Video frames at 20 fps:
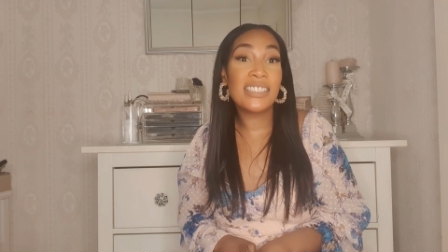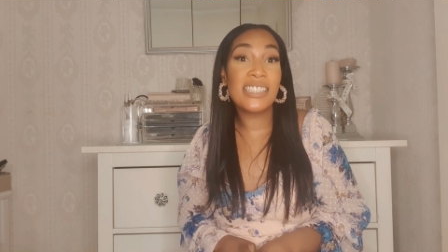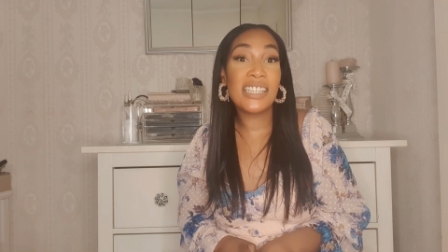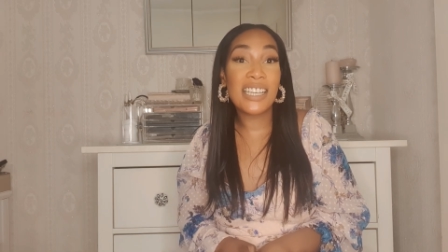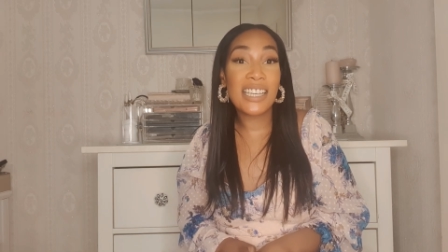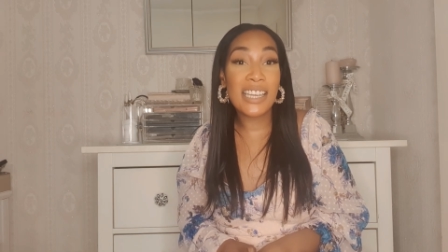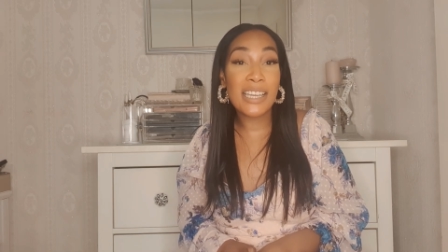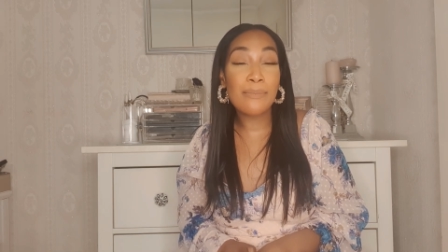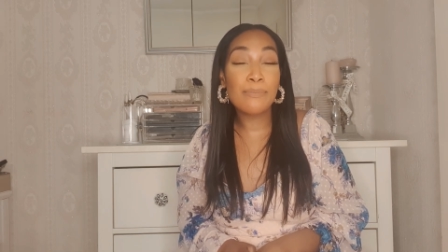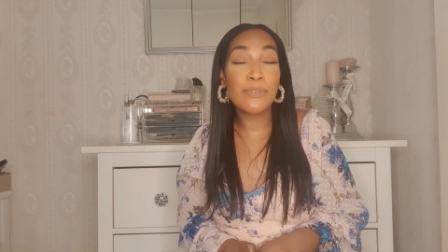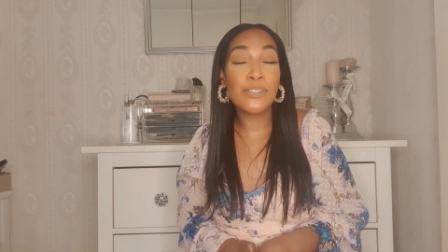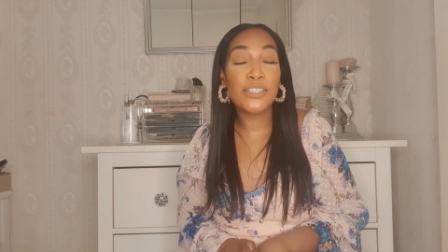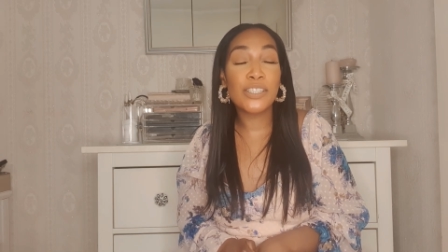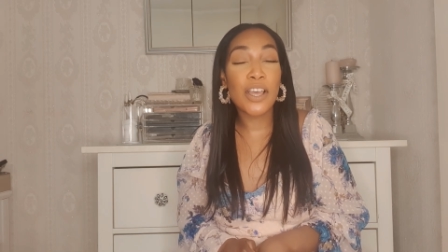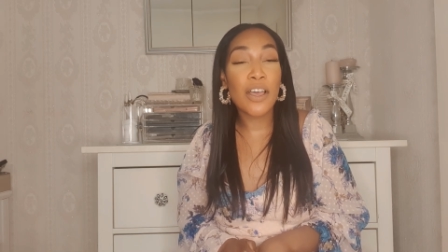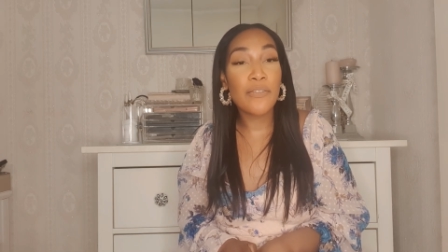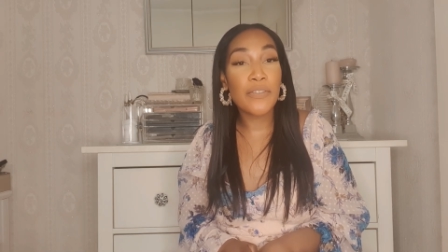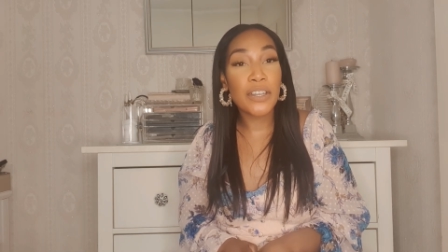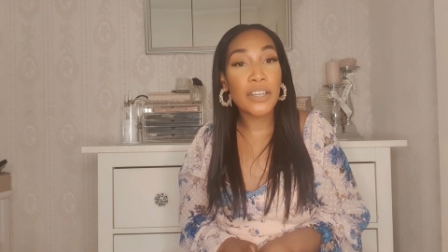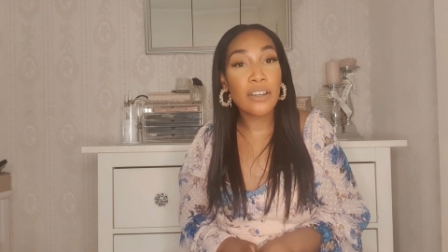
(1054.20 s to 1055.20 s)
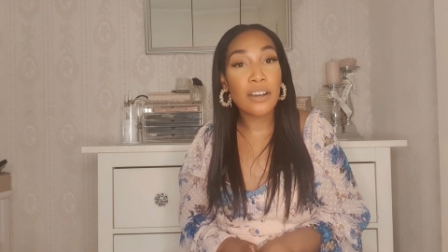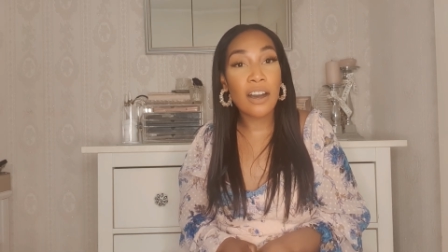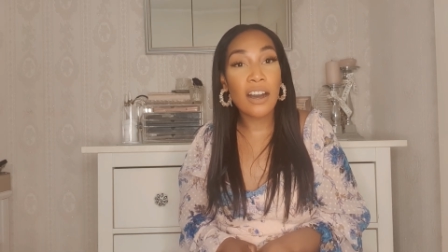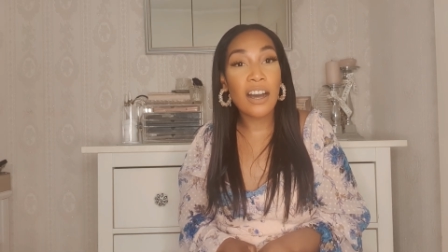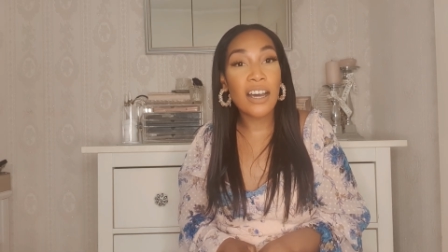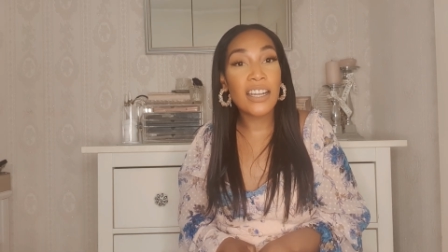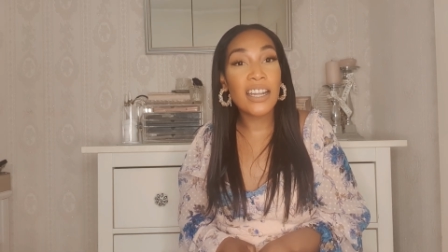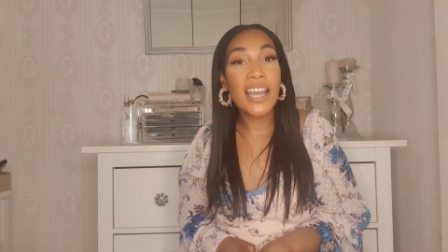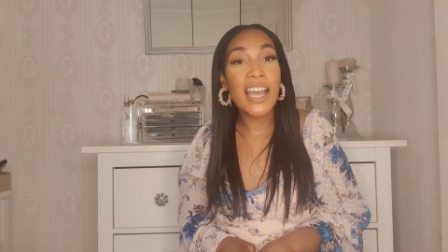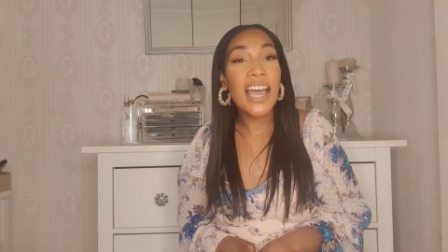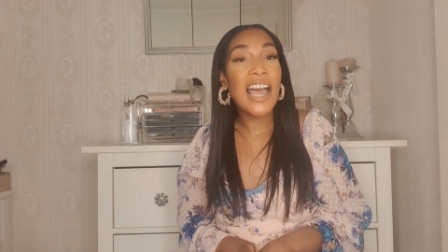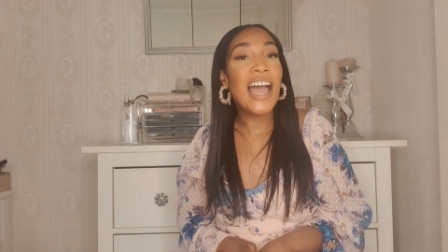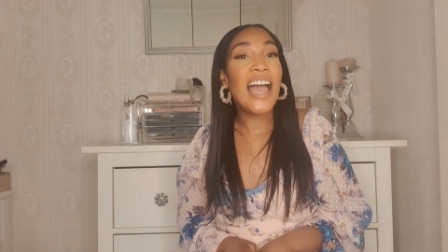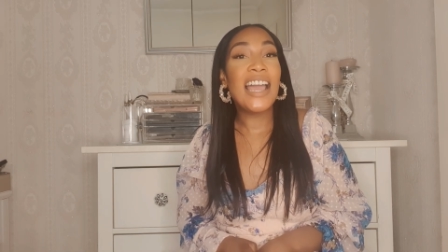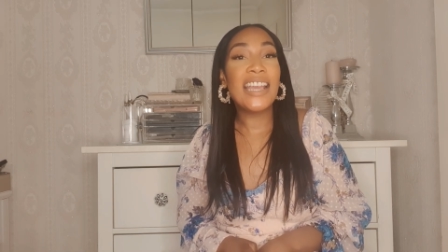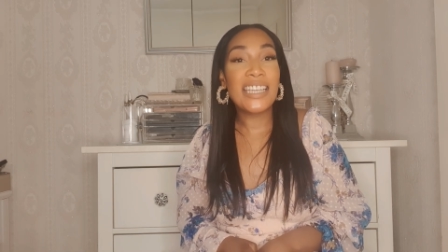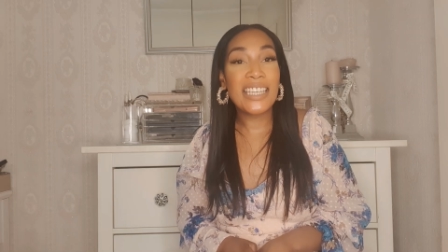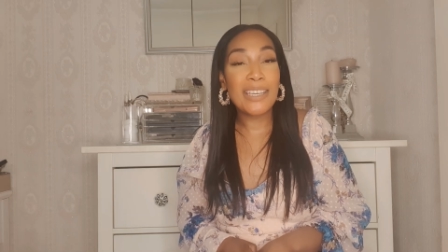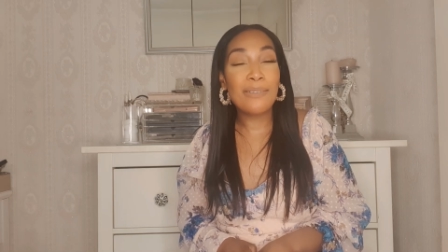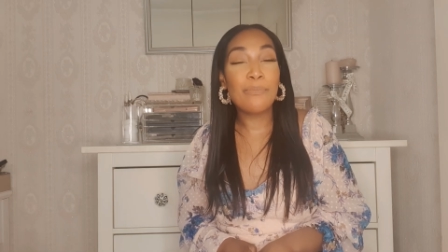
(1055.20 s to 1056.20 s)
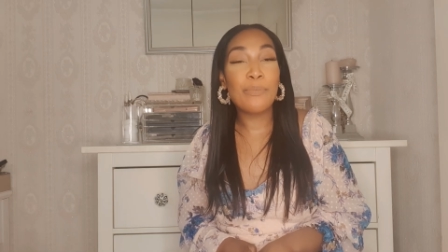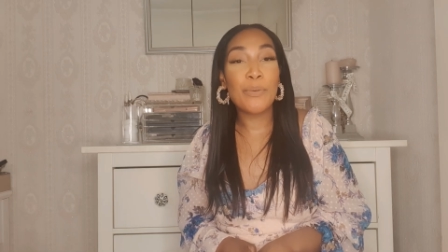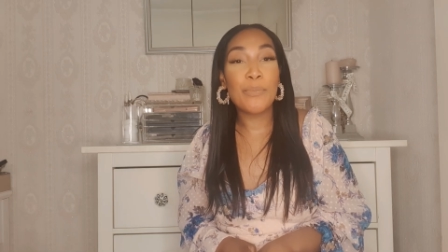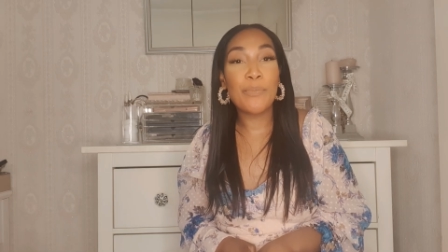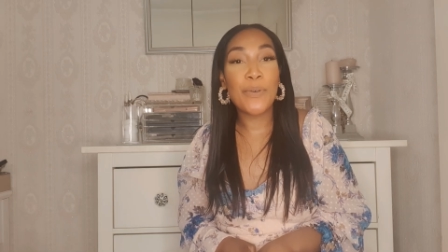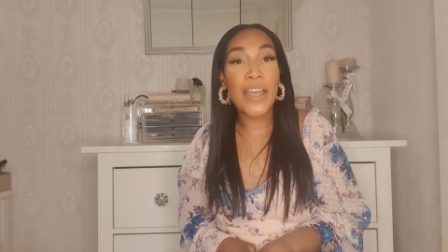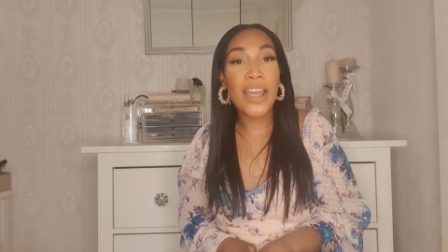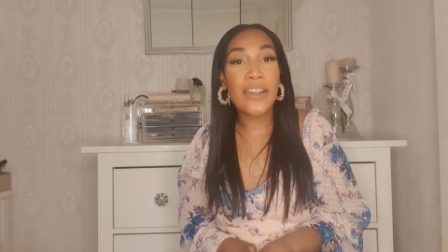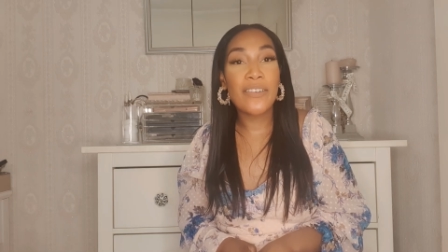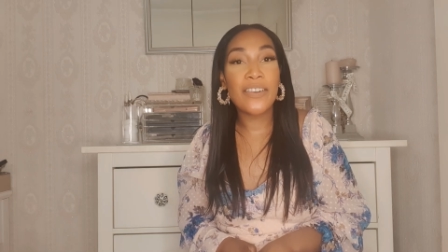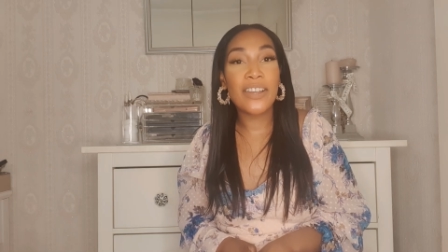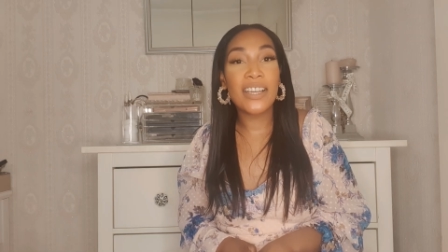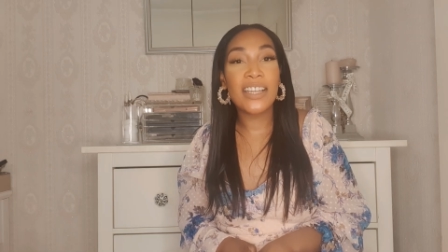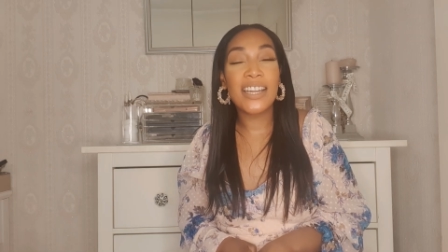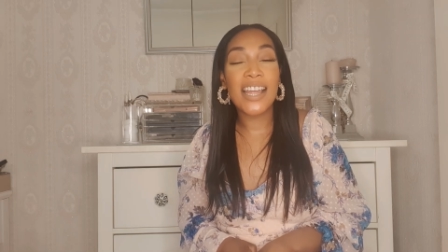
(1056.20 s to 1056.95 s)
keep serving God, and keep preparing,